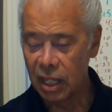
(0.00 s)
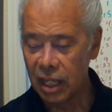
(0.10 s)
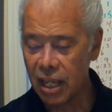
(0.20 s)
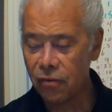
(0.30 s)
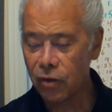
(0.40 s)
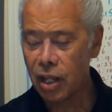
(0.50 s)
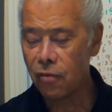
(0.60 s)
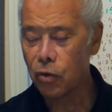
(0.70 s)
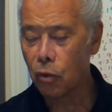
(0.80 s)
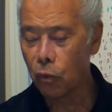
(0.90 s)
Even if
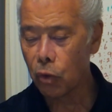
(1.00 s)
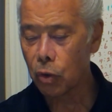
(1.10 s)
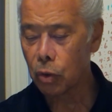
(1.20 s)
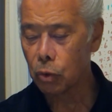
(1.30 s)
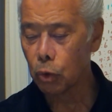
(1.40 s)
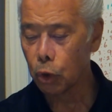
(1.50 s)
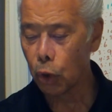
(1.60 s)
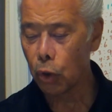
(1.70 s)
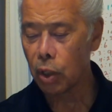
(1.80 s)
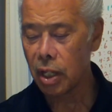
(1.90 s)
you were to
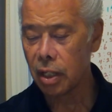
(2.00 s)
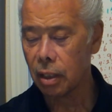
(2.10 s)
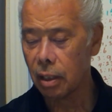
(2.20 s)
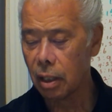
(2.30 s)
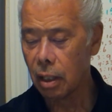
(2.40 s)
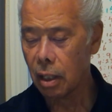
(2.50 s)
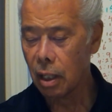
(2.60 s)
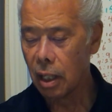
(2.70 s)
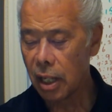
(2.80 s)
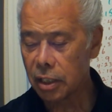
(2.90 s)
turn
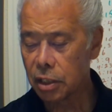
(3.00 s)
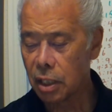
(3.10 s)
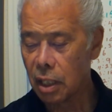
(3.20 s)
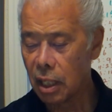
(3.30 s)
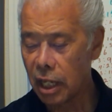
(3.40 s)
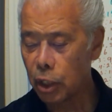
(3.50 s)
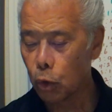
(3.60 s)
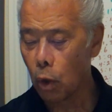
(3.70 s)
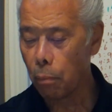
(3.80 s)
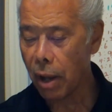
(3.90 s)
it
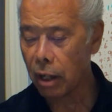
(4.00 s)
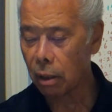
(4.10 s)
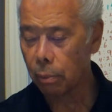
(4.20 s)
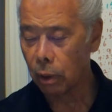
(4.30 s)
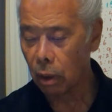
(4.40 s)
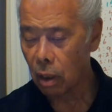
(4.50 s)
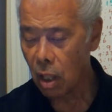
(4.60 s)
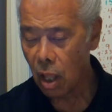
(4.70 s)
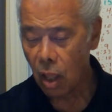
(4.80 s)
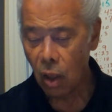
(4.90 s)
into a parable,
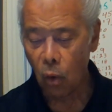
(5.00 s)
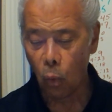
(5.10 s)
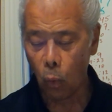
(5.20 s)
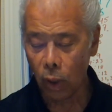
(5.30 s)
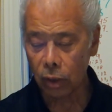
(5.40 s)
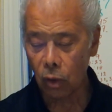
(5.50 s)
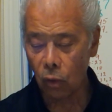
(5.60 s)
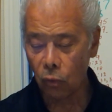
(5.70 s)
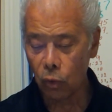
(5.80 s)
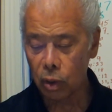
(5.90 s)
what
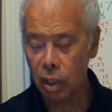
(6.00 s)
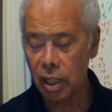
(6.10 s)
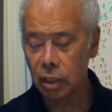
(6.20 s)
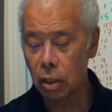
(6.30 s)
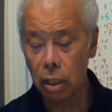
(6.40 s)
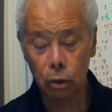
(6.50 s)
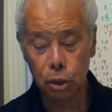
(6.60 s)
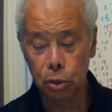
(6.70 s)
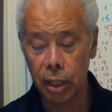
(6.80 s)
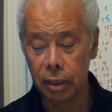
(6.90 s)
would it
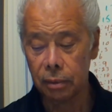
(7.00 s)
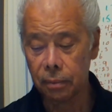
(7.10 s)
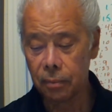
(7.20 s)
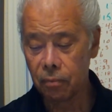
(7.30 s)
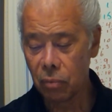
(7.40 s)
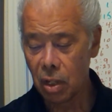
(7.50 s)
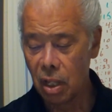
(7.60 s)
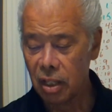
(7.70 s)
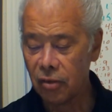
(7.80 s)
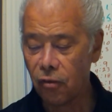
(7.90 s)
illustrate?
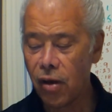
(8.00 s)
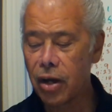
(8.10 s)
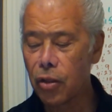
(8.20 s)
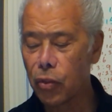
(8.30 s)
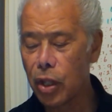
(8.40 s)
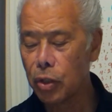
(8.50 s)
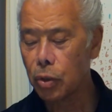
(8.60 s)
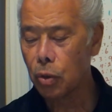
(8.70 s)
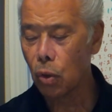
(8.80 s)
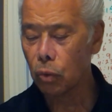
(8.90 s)
The very thing you
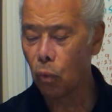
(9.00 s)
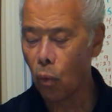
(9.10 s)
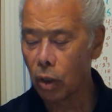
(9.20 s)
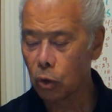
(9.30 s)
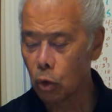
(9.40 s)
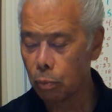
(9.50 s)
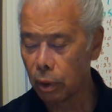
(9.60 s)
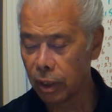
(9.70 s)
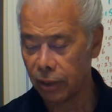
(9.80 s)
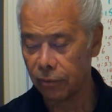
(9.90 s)
don't want to
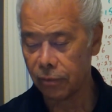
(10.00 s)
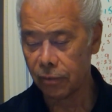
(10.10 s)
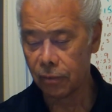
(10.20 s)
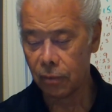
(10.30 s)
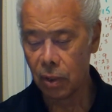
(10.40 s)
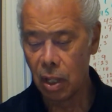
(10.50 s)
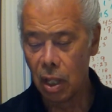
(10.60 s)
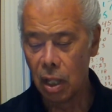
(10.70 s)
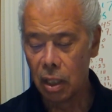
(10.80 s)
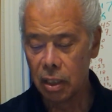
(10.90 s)
believe,
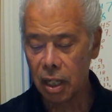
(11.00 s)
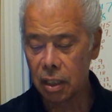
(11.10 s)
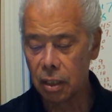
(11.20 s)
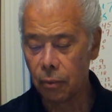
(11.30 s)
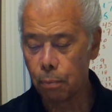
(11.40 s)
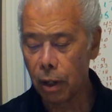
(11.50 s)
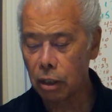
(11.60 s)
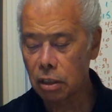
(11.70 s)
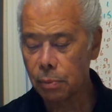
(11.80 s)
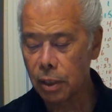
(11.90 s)
that the
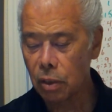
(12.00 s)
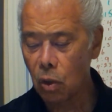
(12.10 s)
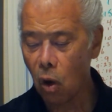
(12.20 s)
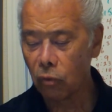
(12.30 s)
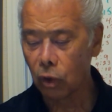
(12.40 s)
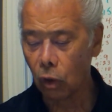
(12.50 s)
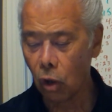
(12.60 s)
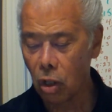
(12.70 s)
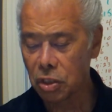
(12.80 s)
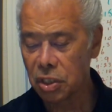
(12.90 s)
punishment of the
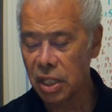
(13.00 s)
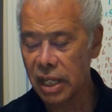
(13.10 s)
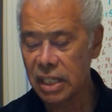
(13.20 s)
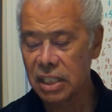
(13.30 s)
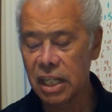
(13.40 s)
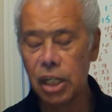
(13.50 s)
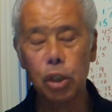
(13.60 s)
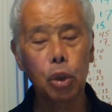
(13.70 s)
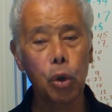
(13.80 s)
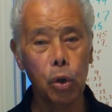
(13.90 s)
lost is
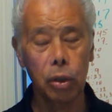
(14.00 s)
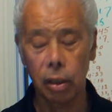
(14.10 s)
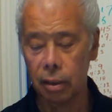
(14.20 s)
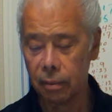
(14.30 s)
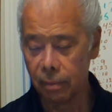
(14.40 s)
eternal.